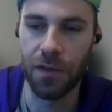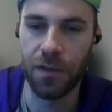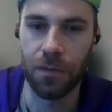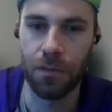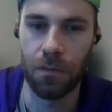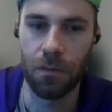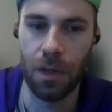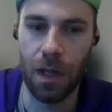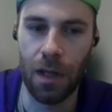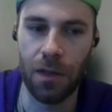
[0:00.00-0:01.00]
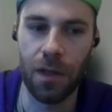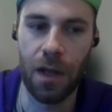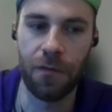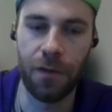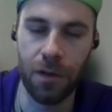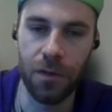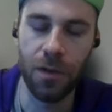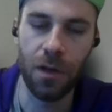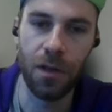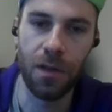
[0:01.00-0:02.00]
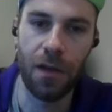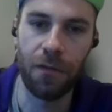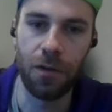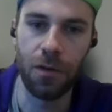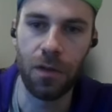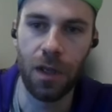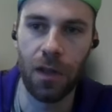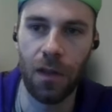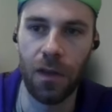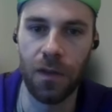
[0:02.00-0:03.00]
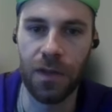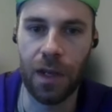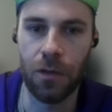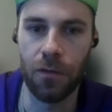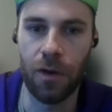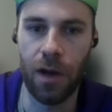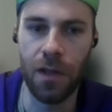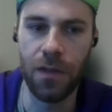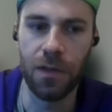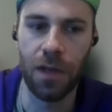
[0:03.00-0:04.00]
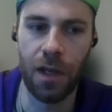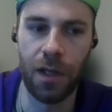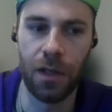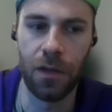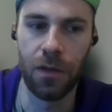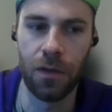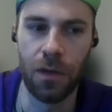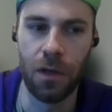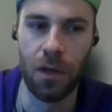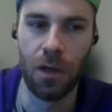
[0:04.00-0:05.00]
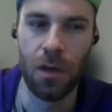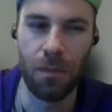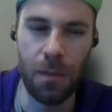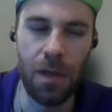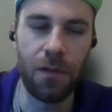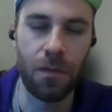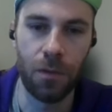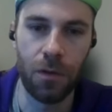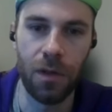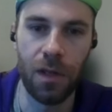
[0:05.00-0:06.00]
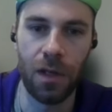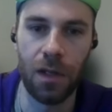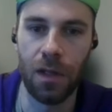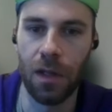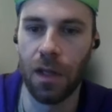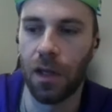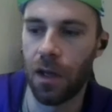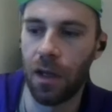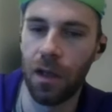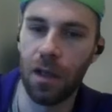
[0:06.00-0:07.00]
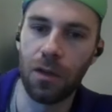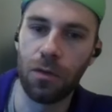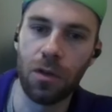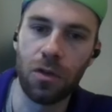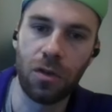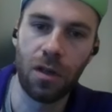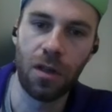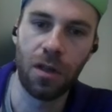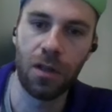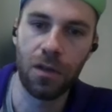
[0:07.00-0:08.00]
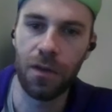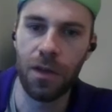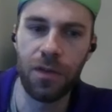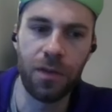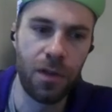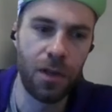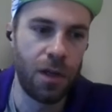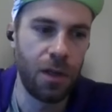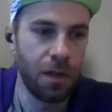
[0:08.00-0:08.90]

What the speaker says: has a very solid effort in this kind of rides, and maybe even more than in traditional intervals,